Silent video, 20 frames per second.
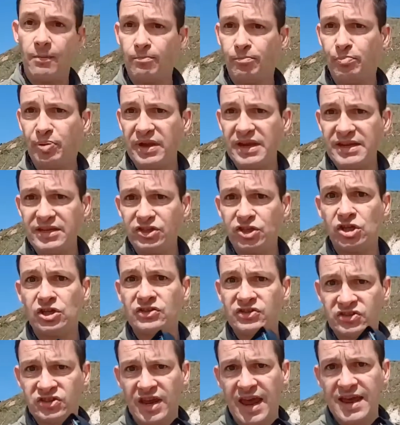beach
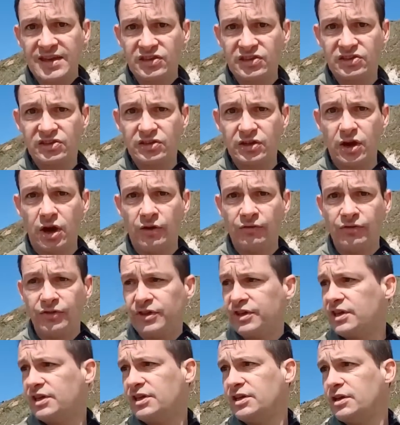test on
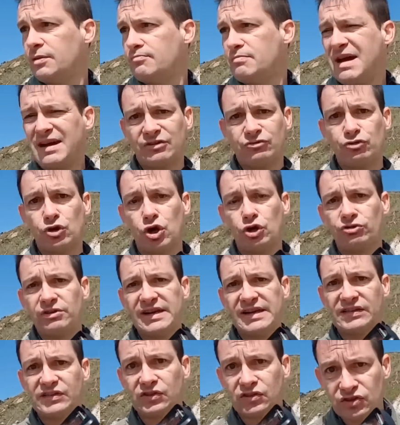the Makro
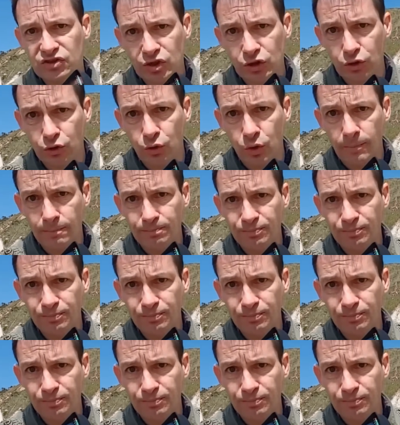Racer 2.